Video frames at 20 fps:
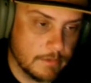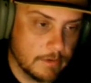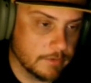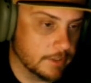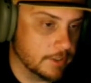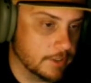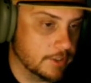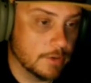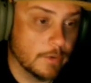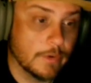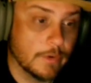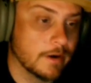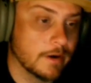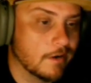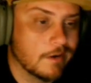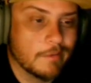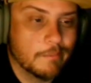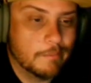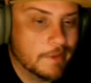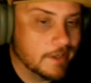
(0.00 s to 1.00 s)
multi jointed,
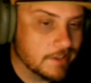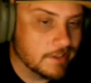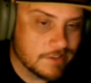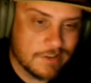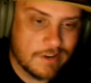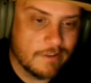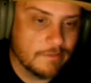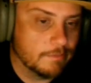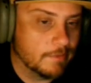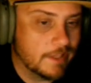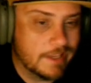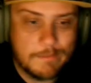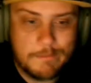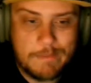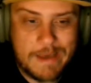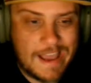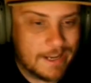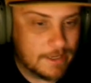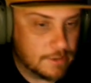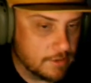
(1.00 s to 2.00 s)
or a big soft like a
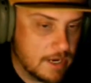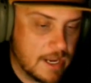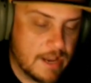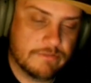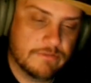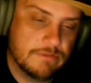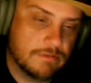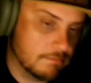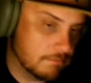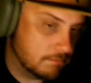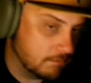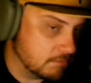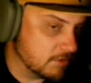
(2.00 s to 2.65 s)
mag draft.